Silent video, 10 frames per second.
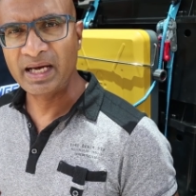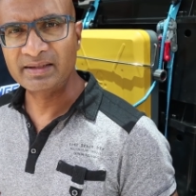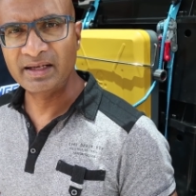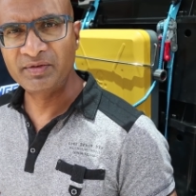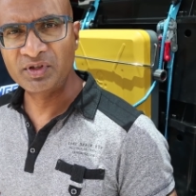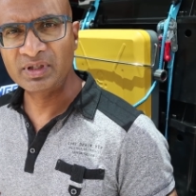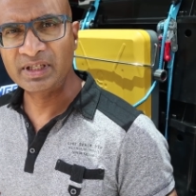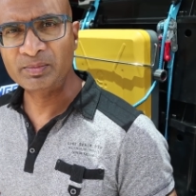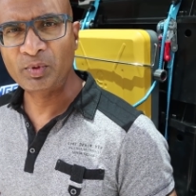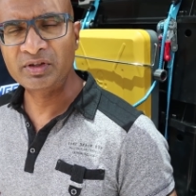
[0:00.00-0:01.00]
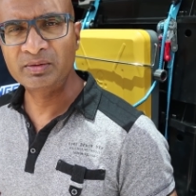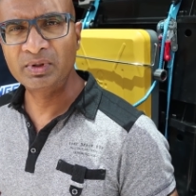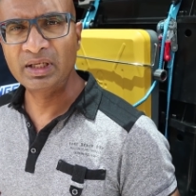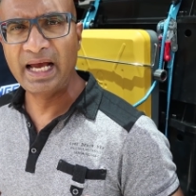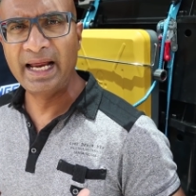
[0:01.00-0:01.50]
as efficient as
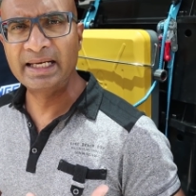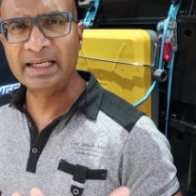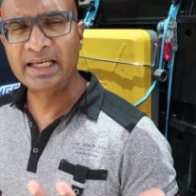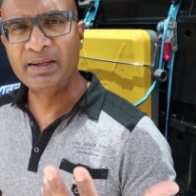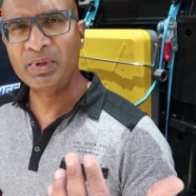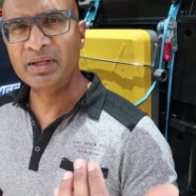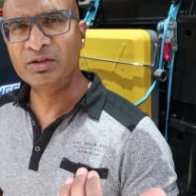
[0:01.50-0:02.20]
possible and keeping